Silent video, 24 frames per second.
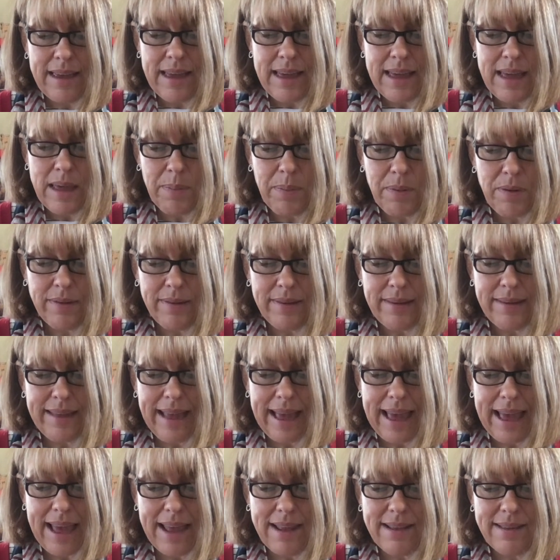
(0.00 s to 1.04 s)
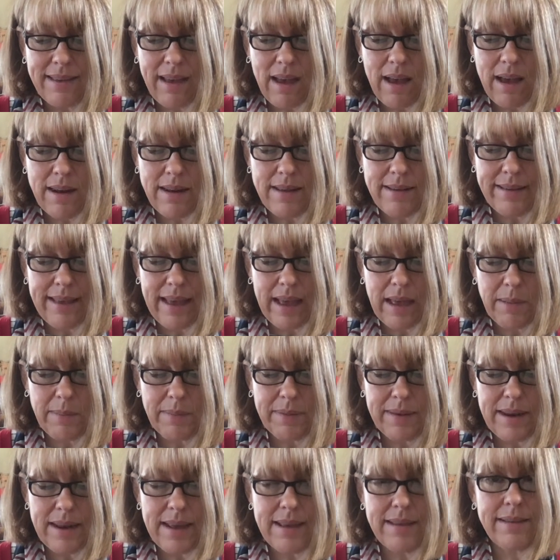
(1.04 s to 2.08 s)
He puts his hands on his
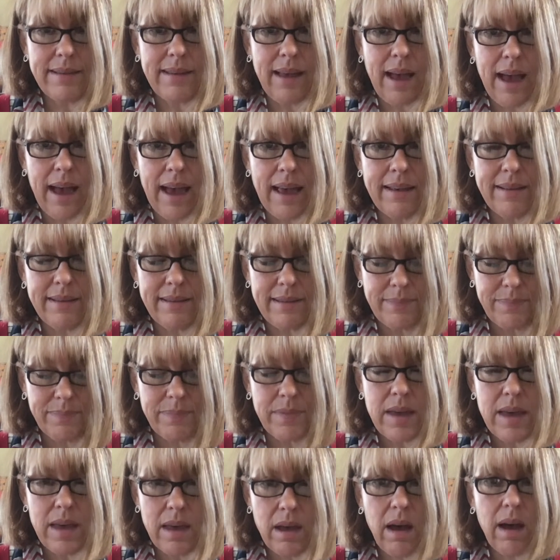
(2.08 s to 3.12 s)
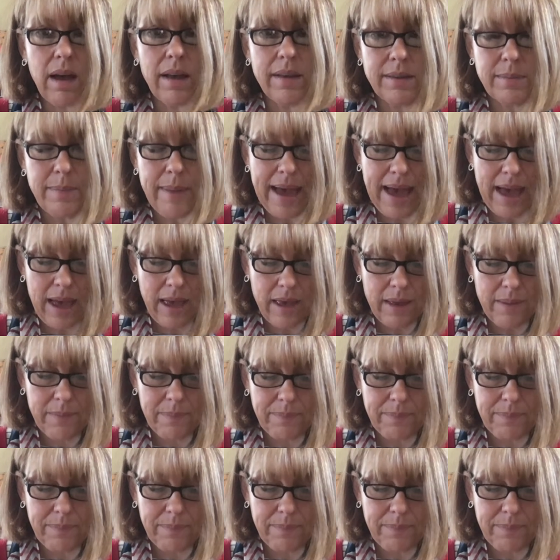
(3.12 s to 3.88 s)
hips and he sighs. He calls Mac.